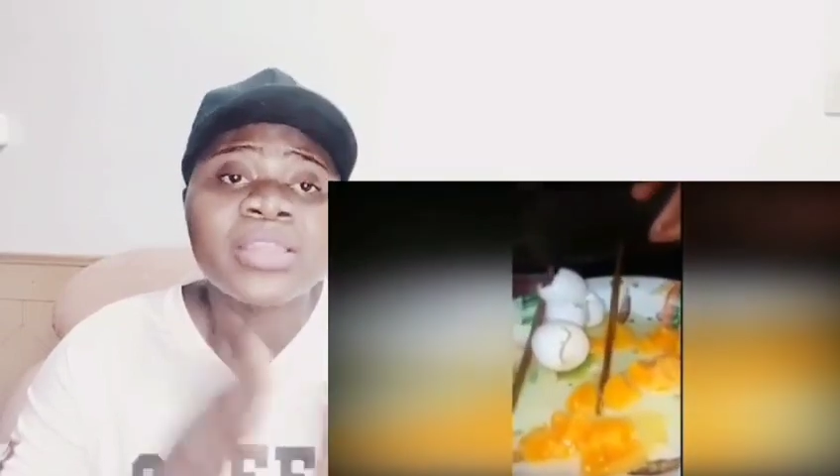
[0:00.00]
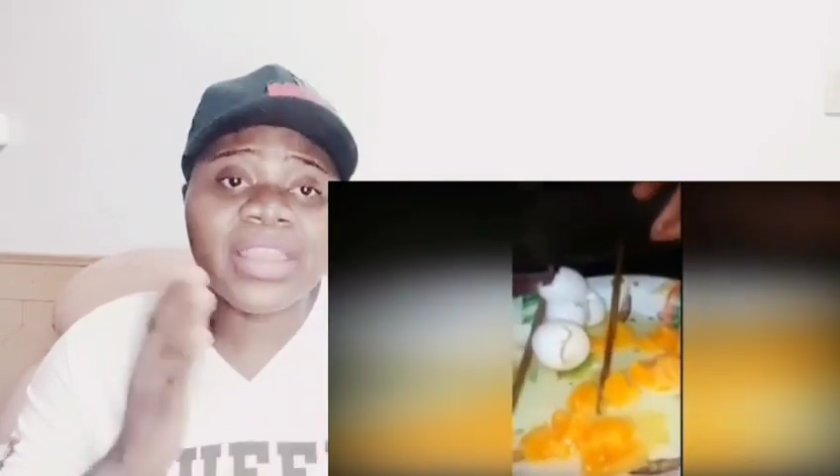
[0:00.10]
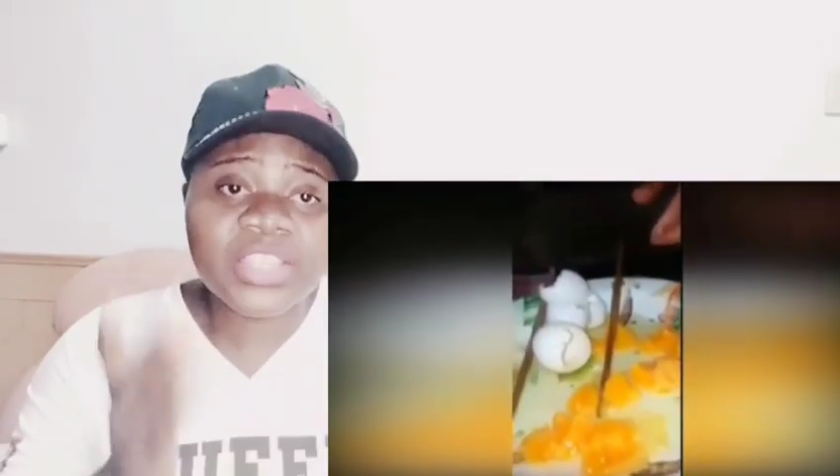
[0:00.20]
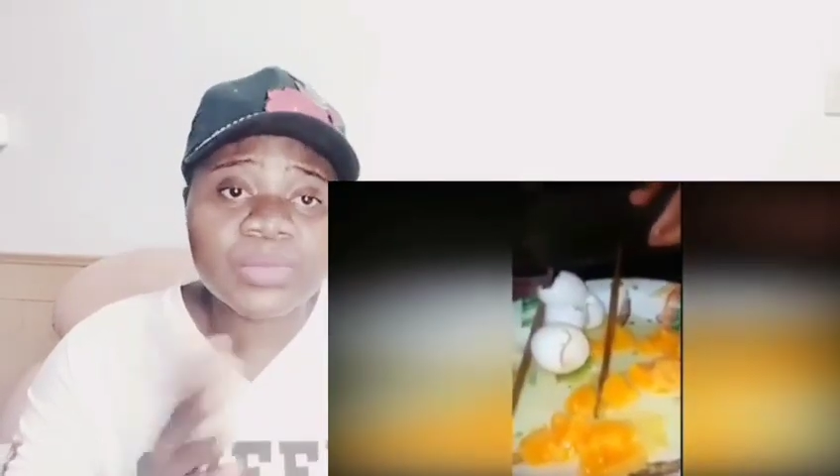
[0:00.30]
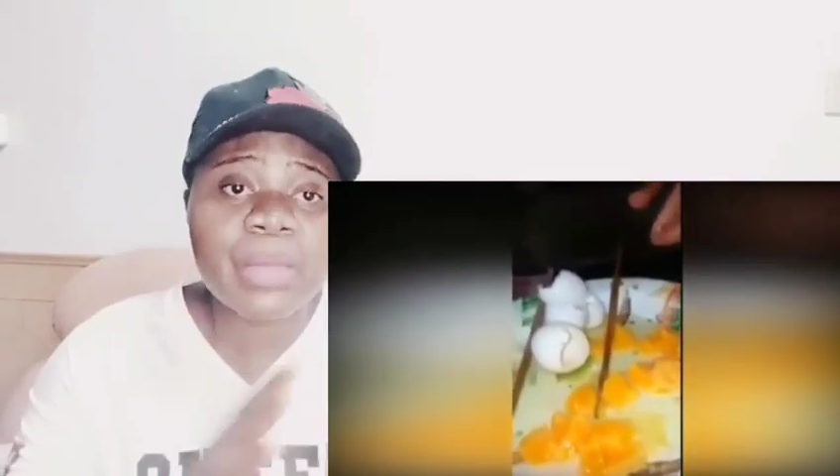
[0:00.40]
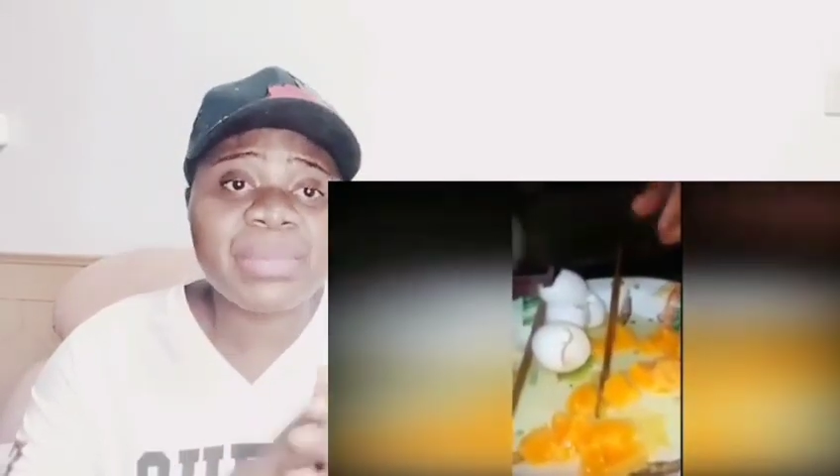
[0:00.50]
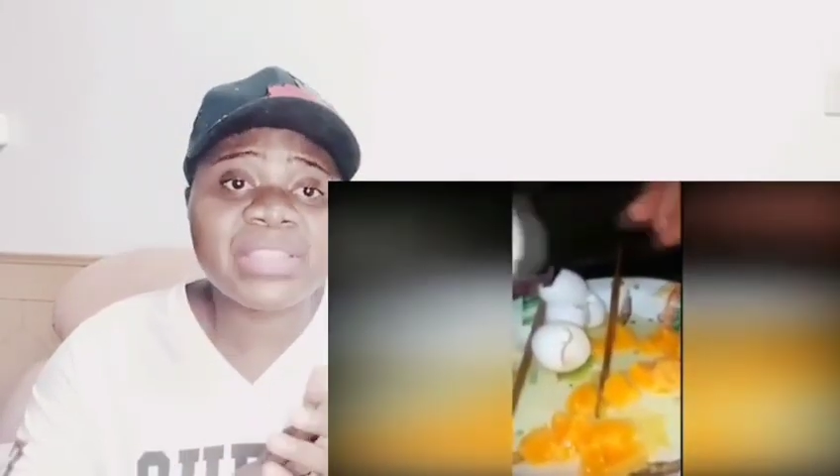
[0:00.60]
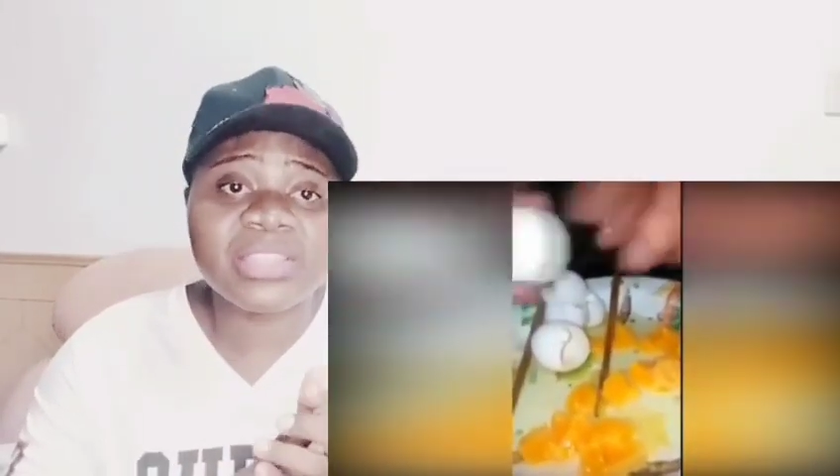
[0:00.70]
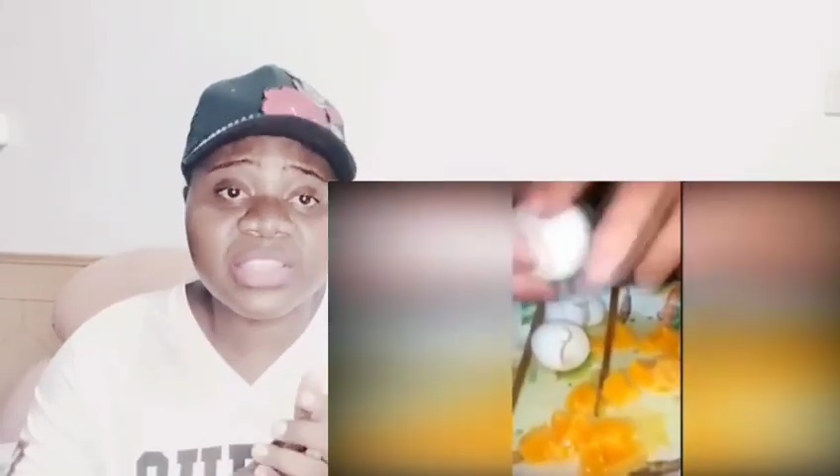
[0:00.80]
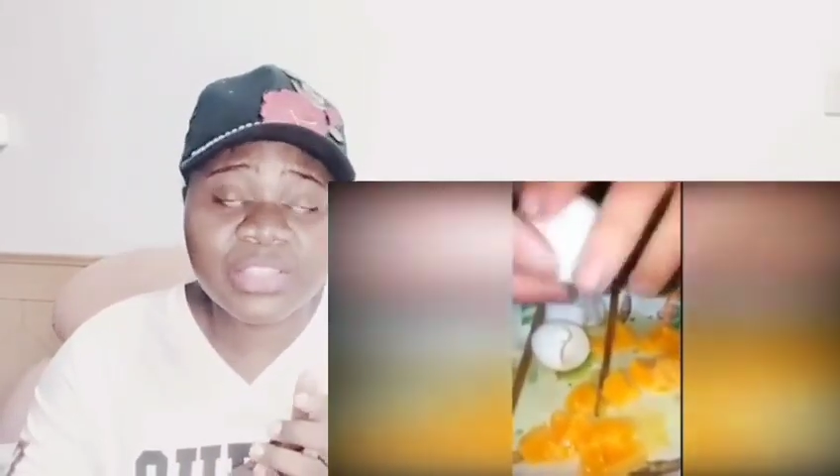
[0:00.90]
now the small
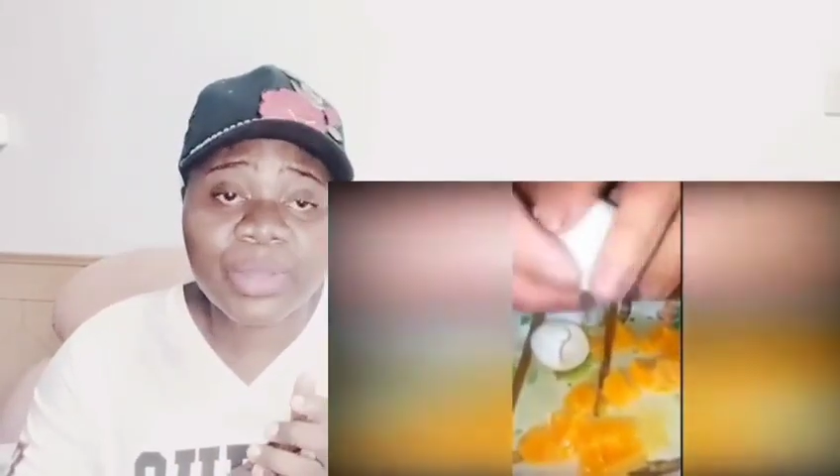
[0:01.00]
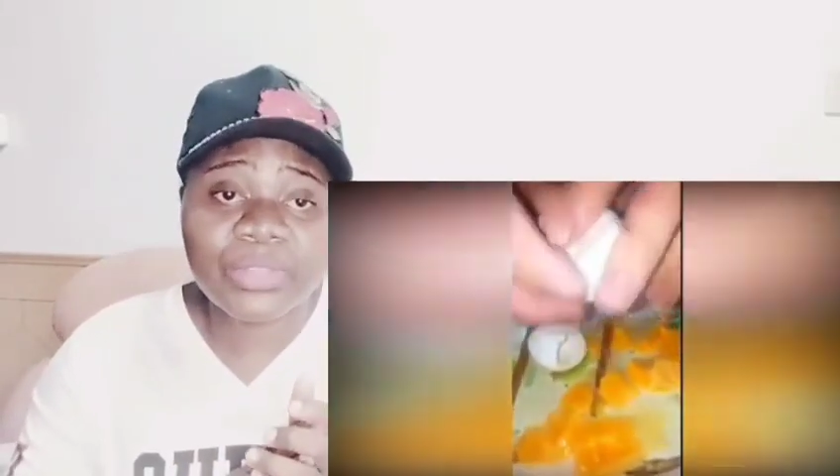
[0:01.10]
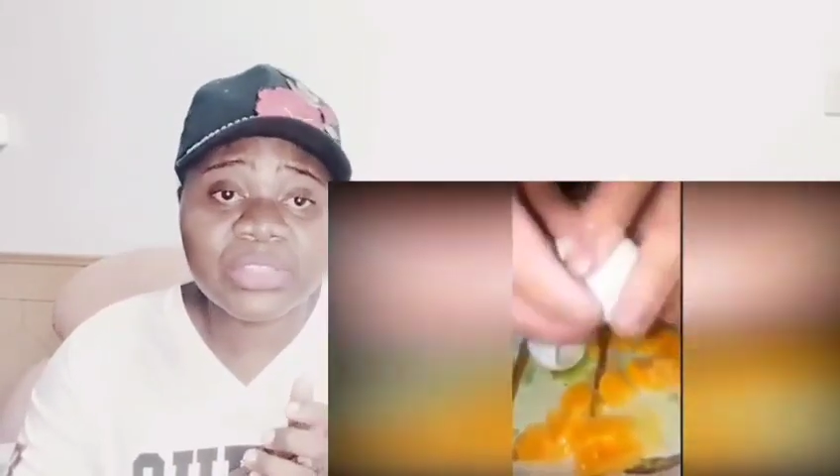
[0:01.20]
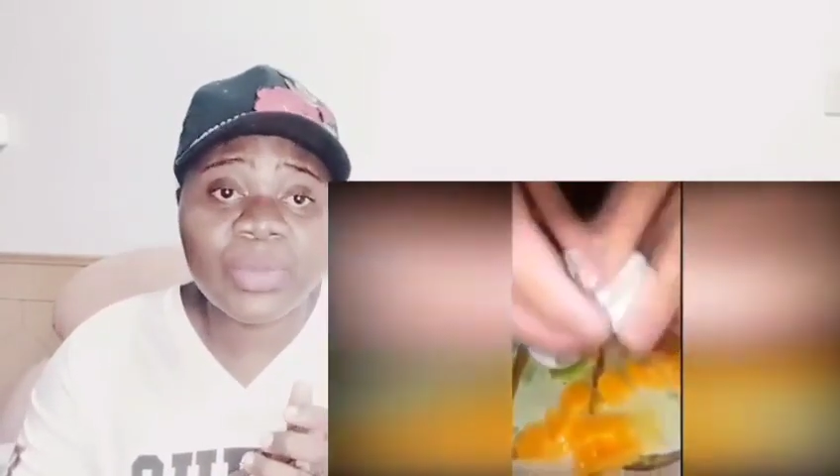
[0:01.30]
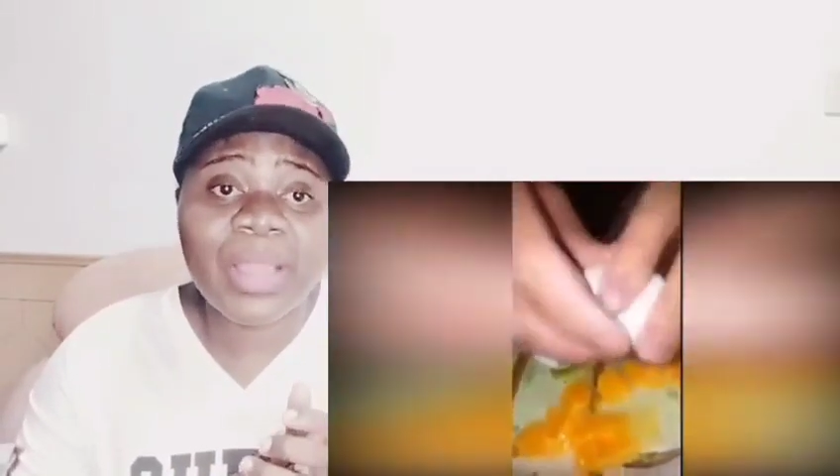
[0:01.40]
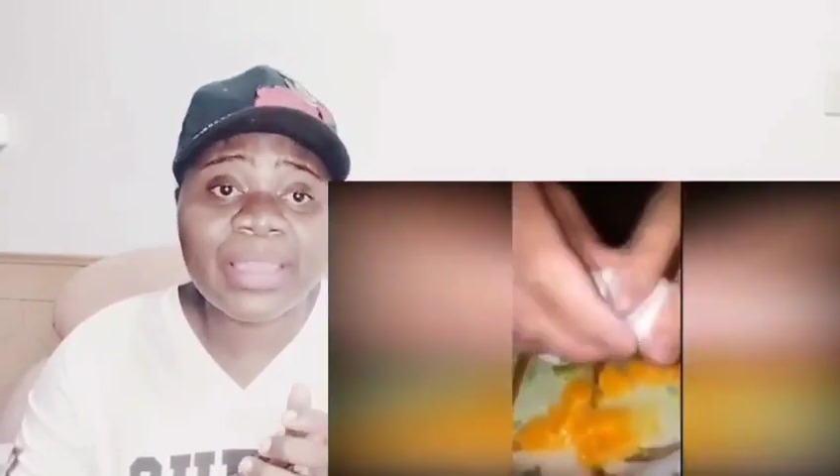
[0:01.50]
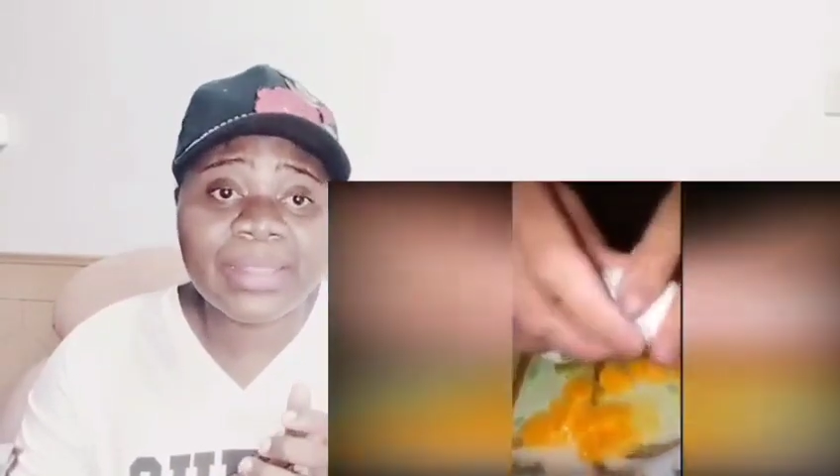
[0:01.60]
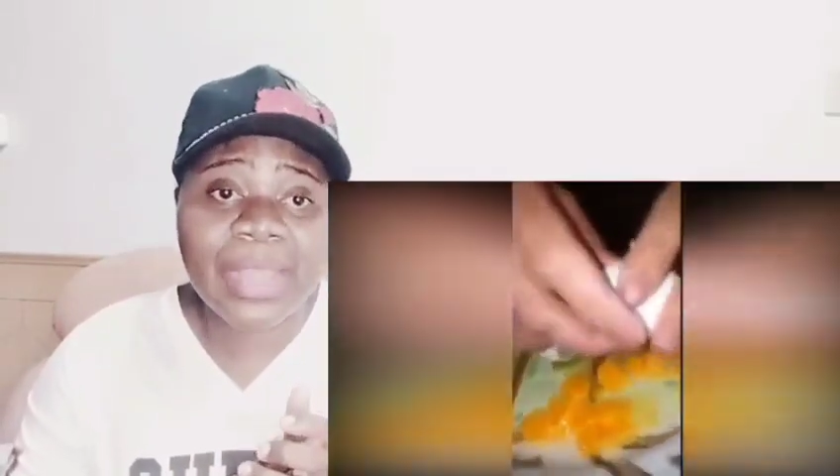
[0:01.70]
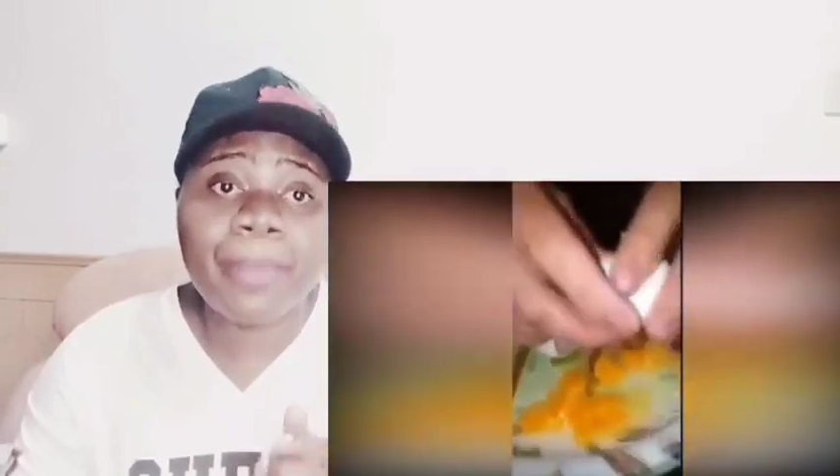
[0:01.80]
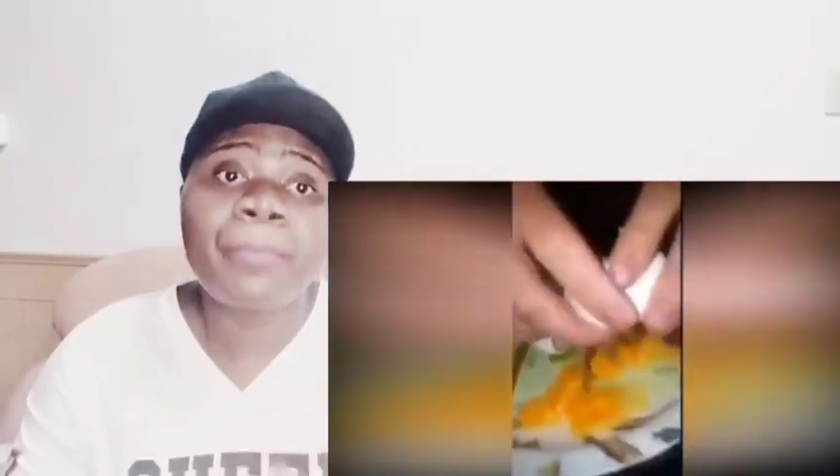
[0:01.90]
message this what to say what
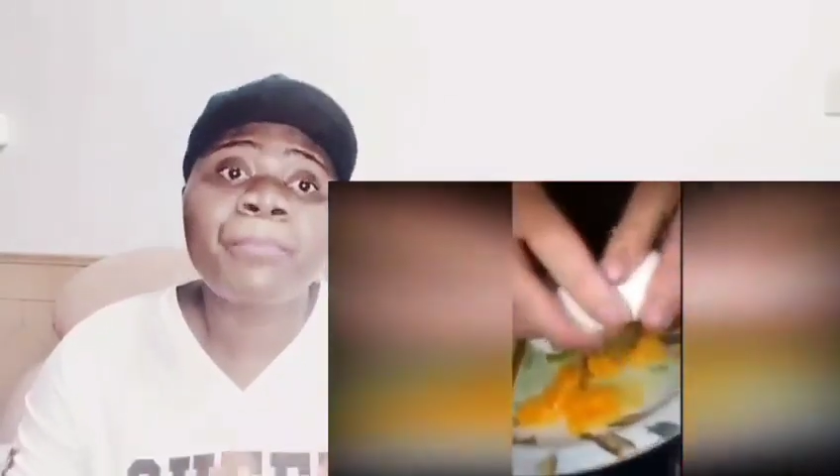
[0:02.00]
get them.